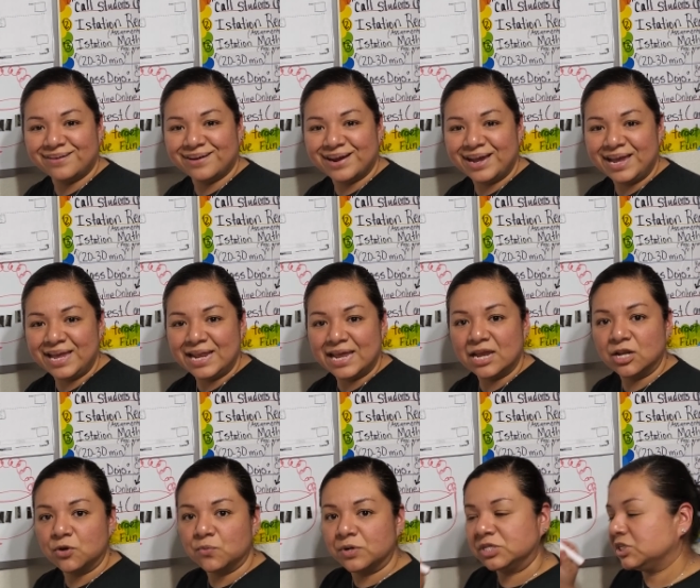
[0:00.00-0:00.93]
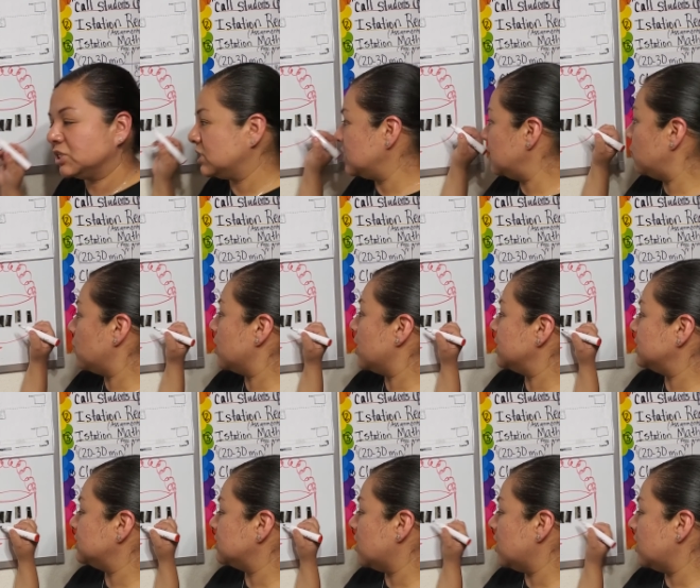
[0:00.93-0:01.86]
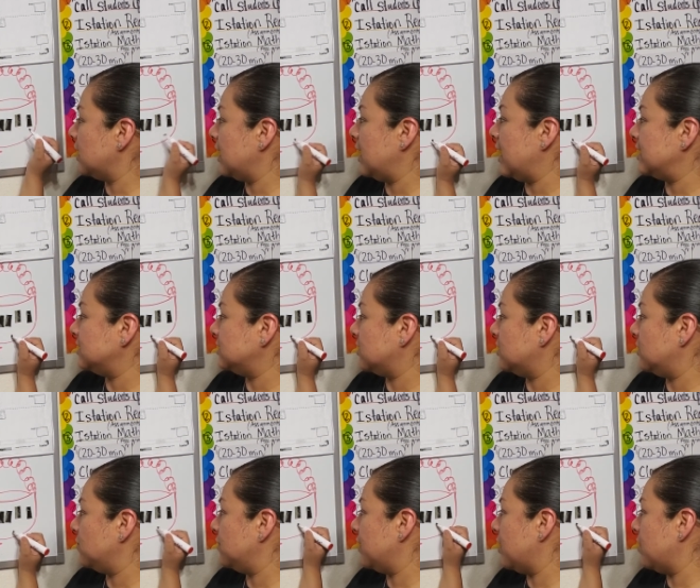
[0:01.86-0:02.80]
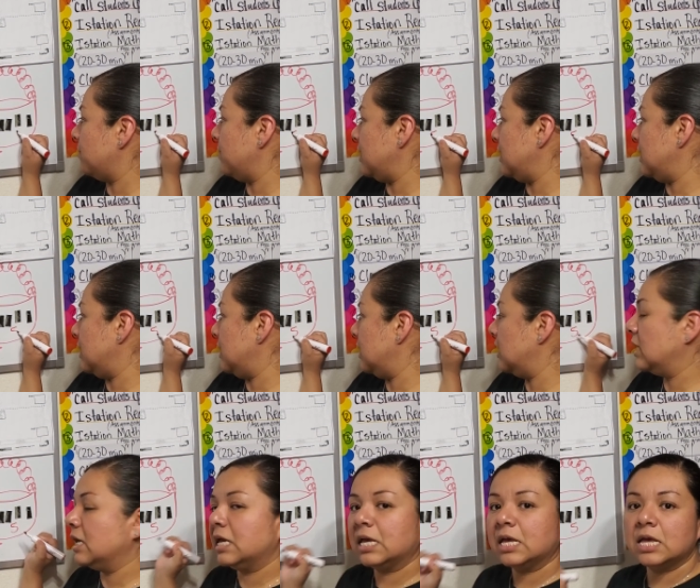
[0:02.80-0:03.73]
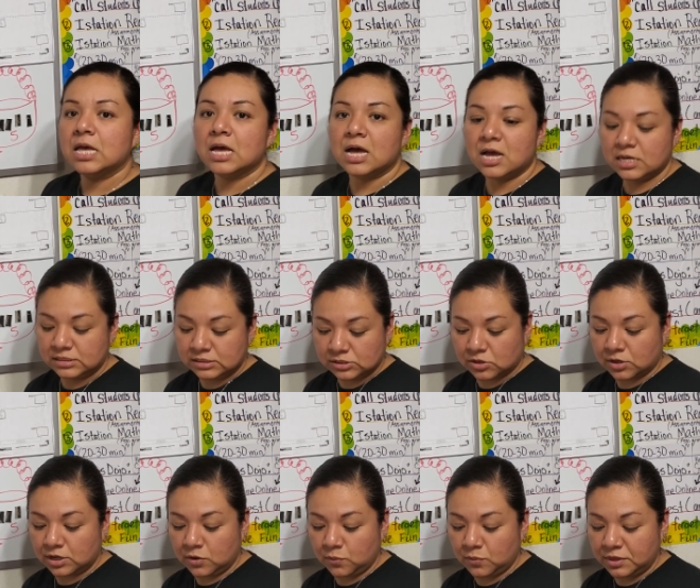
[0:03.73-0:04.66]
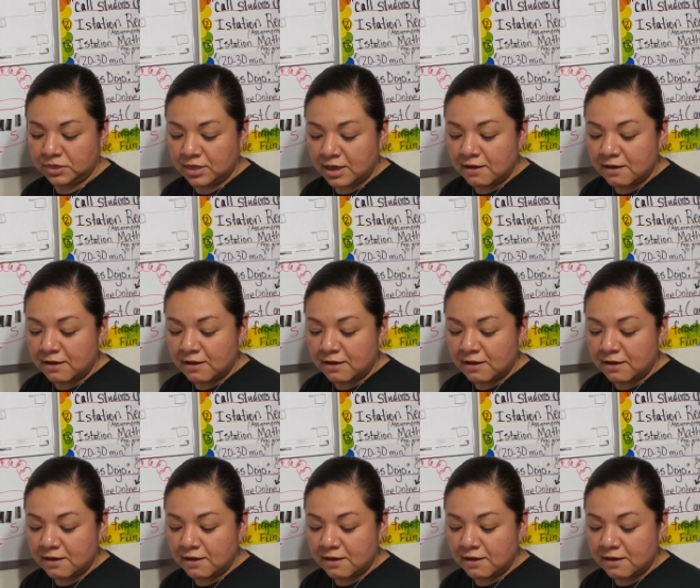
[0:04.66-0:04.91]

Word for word: right and originally where I started I started with how many I started with